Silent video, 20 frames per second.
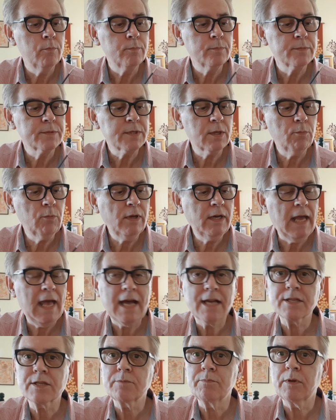Someone
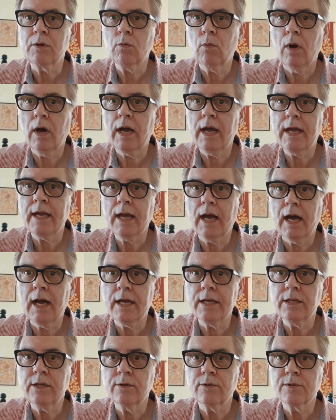asked me why I
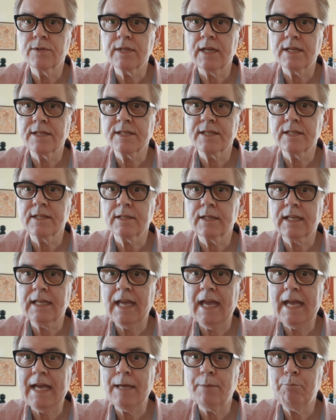use
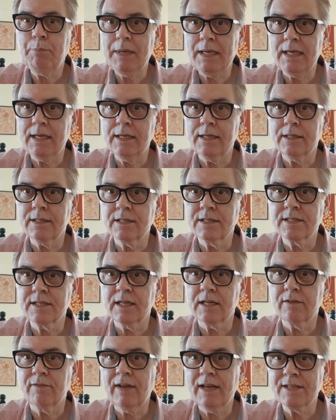SKP
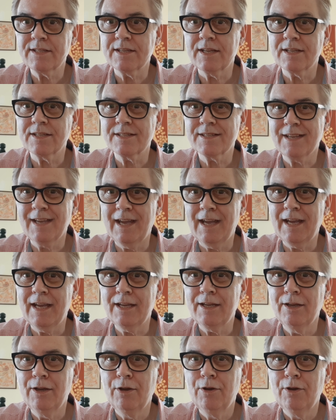instead of SSK